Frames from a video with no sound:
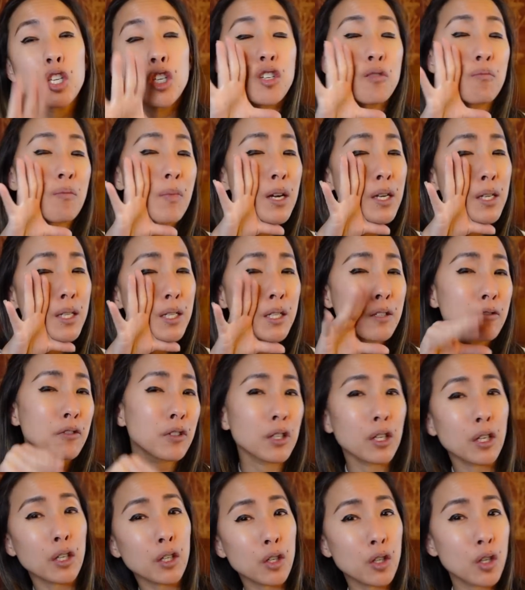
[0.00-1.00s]
You may even
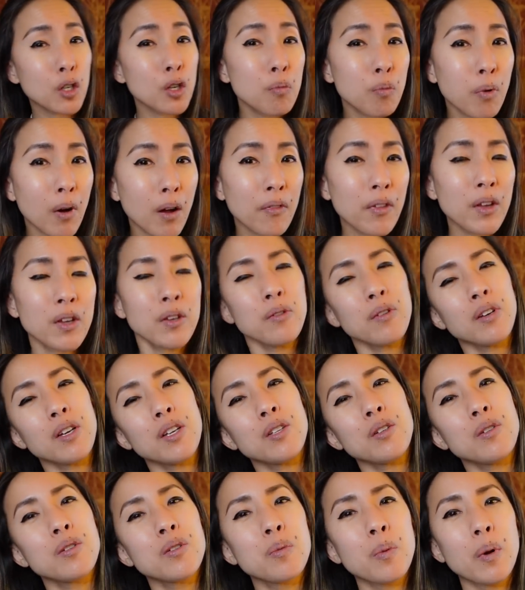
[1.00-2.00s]
get a coupon that you can
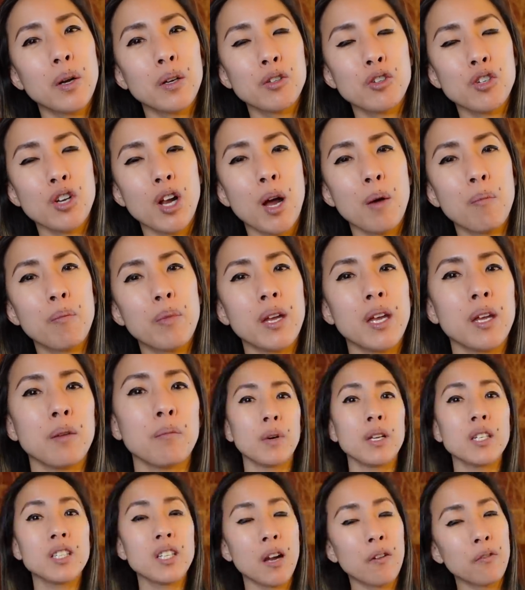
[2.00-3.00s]
use while shopping,
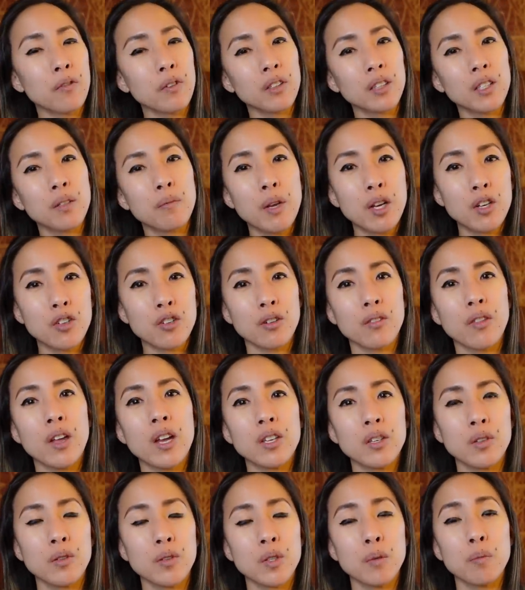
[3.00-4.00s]
but definitely make sure
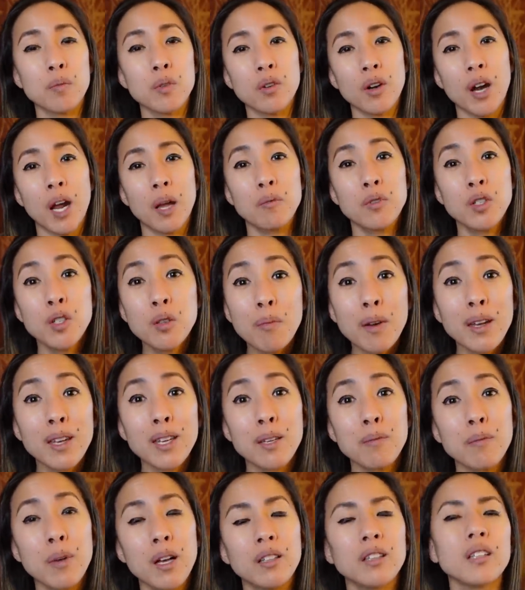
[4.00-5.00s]
that you subscribe to my
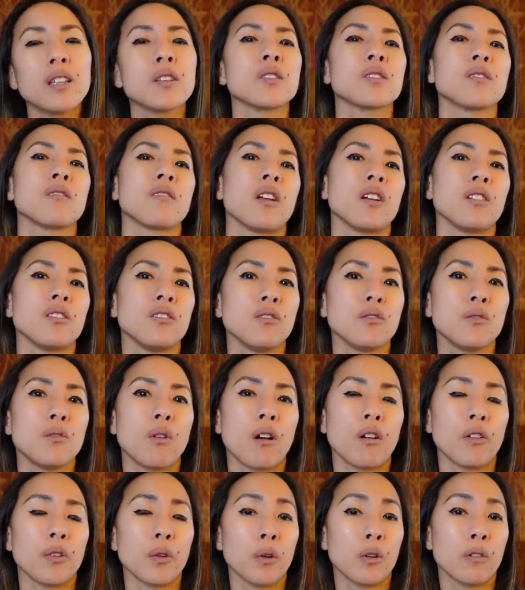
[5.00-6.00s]
email list so that you
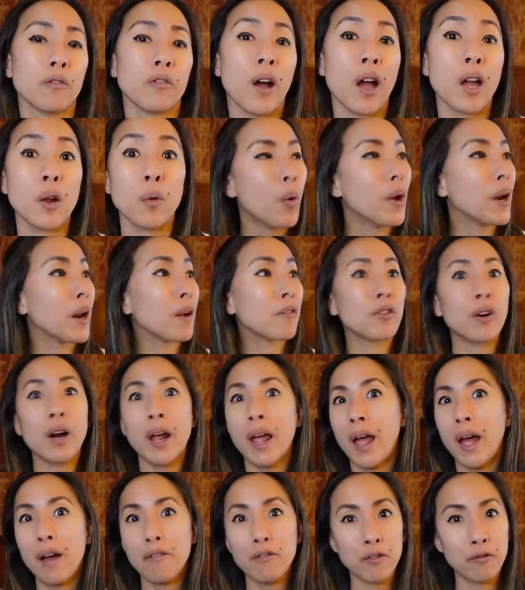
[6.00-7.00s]
are notified whenever I
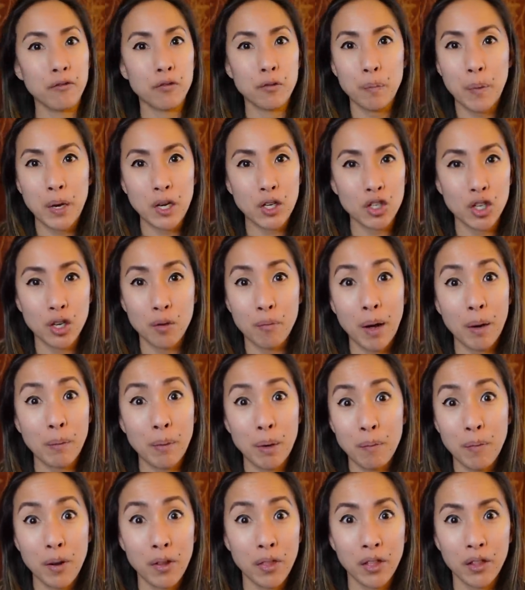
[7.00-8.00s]
have information about my
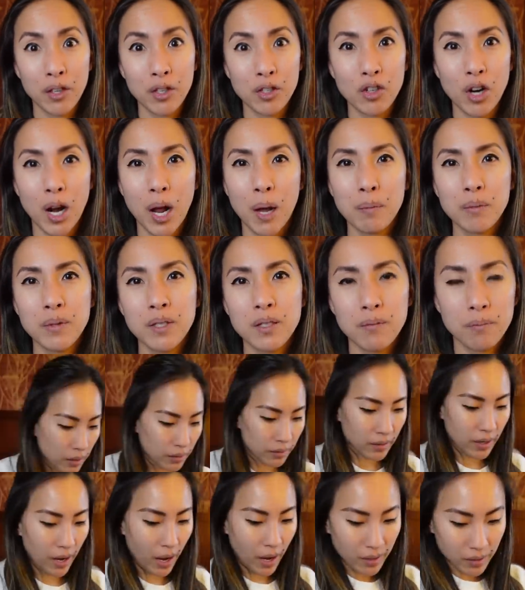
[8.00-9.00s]
monthly drops.
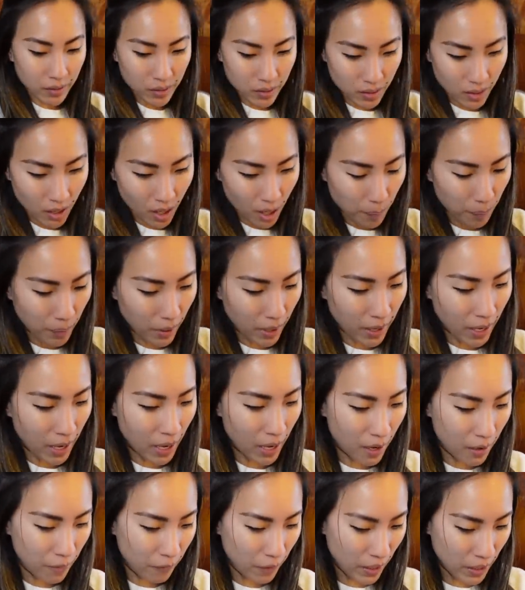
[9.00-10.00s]
Next up, I
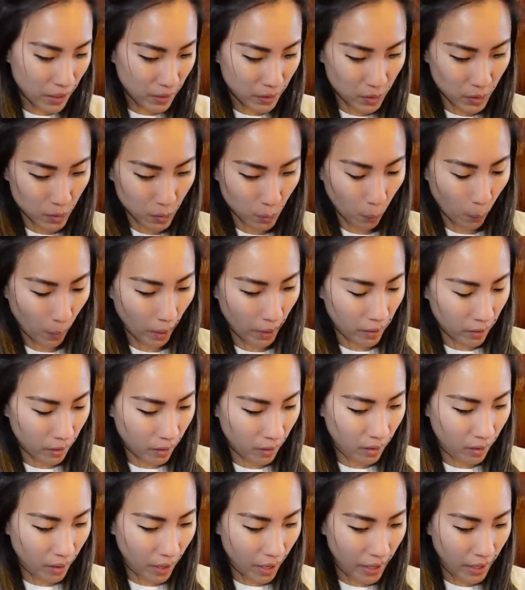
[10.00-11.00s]
have a
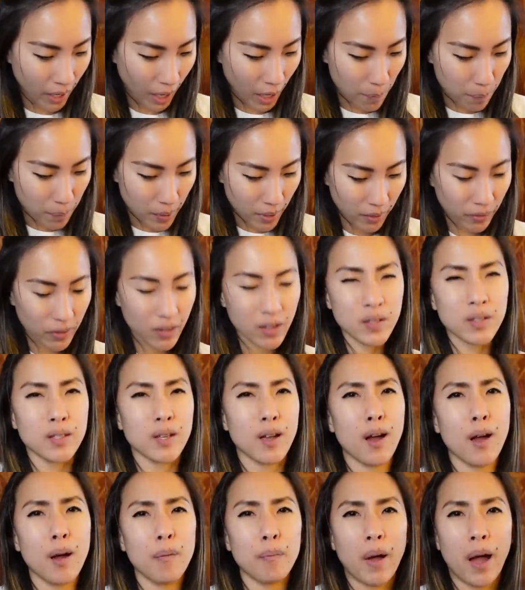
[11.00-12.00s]
sweater, and I picked this
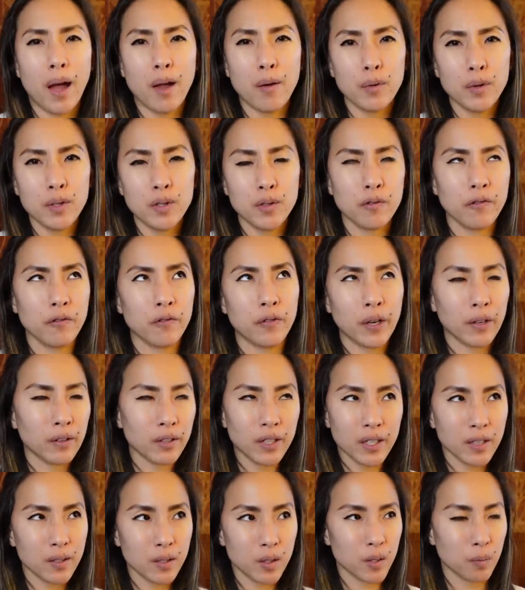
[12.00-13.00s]
up. I was
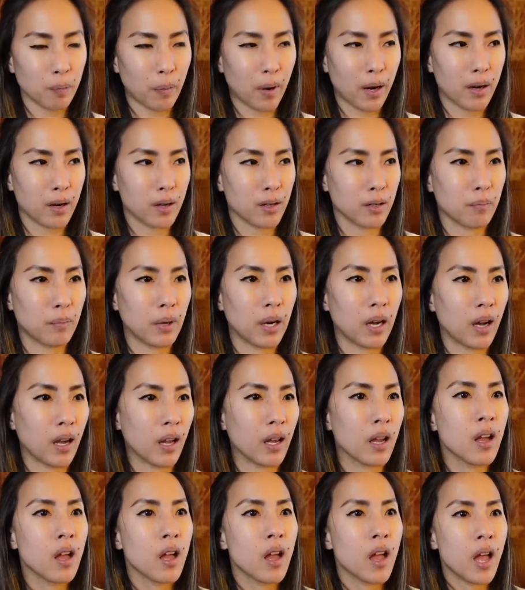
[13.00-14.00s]
very inspired
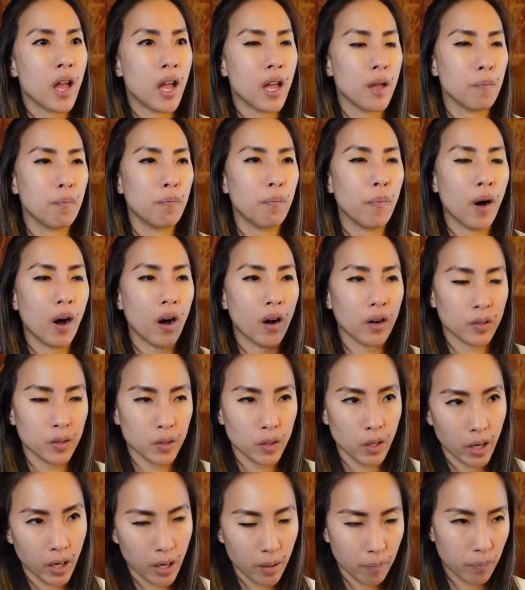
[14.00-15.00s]
by a box
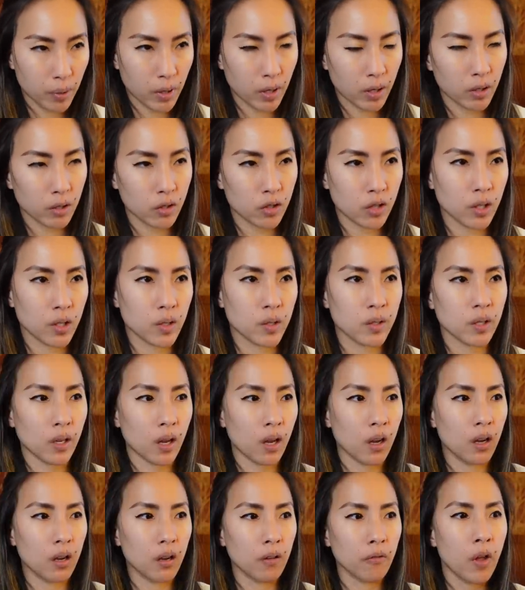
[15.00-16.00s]
that I purchased
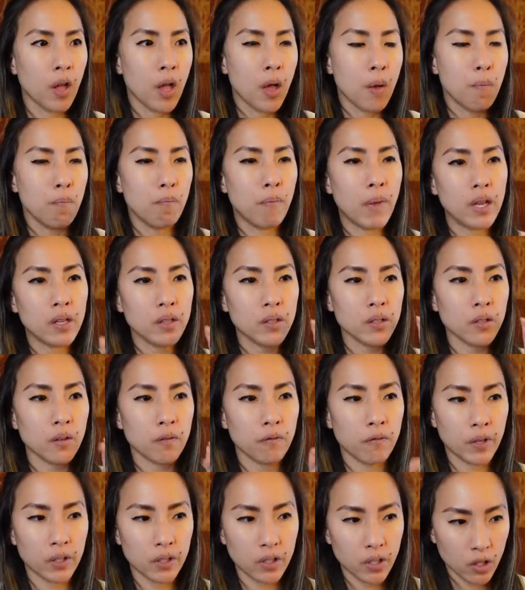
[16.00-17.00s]
of men's
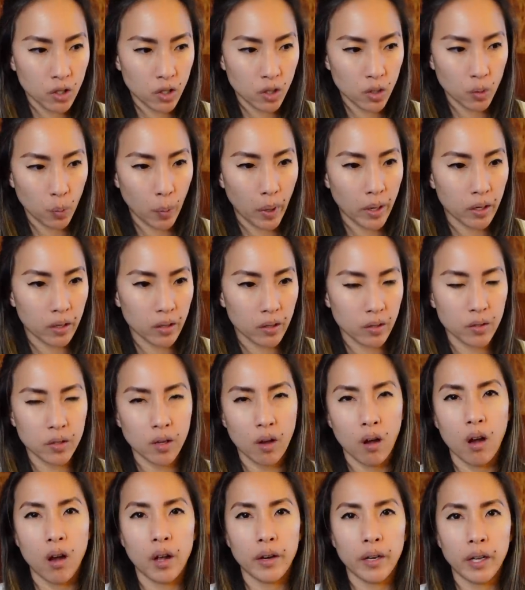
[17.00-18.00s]
vintage sweaters
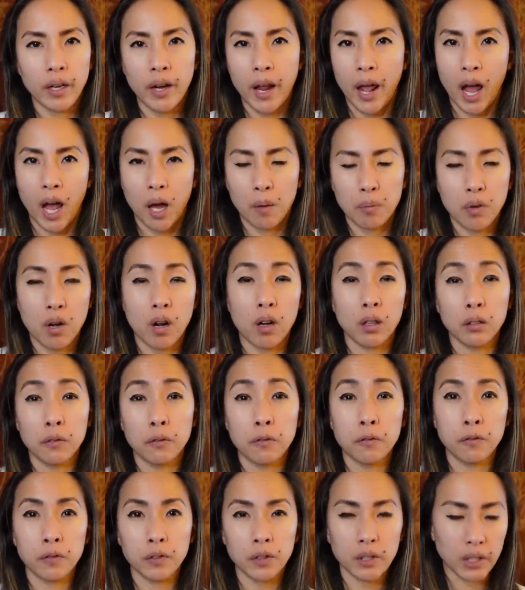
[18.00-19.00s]
on an app called
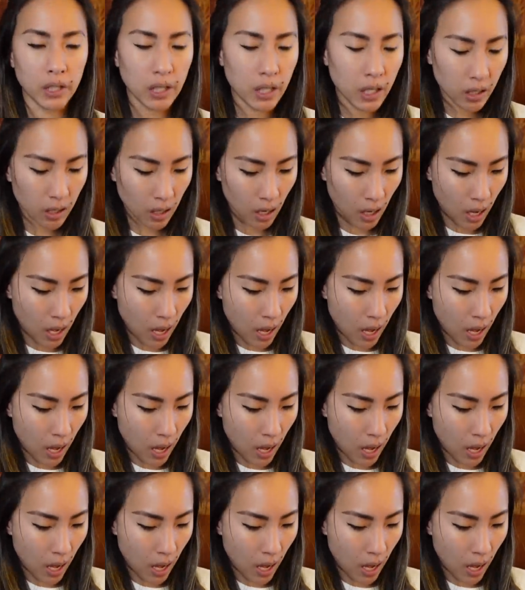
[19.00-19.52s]
Fleek.